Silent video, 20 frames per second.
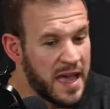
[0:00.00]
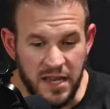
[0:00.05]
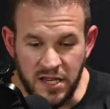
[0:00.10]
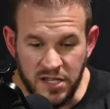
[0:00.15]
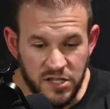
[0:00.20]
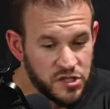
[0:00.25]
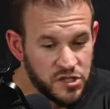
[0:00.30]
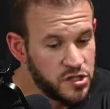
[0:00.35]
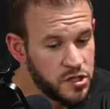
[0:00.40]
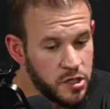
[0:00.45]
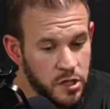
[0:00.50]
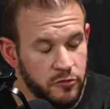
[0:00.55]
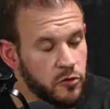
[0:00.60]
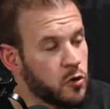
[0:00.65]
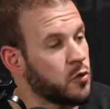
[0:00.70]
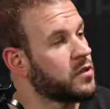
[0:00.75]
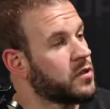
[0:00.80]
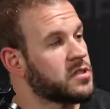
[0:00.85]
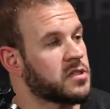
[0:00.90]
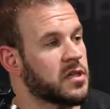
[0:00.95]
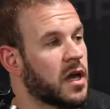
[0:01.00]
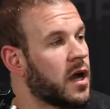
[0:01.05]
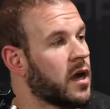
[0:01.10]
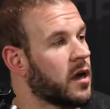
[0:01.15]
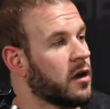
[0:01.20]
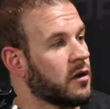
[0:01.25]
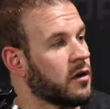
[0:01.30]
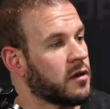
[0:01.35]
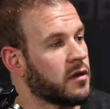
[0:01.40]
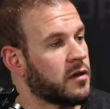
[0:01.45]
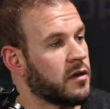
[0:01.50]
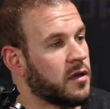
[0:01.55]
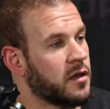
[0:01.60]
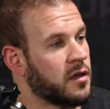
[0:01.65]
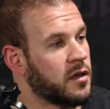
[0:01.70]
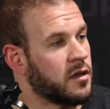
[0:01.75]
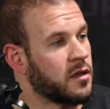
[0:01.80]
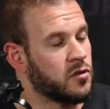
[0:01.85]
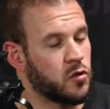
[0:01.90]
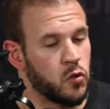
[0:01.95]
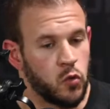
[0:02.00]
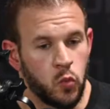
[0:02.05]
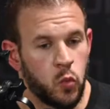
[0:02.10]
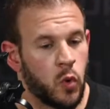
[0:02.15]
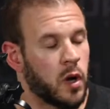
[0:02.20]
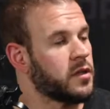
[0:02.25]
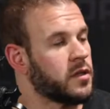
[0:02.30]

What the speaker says: Zero desire to want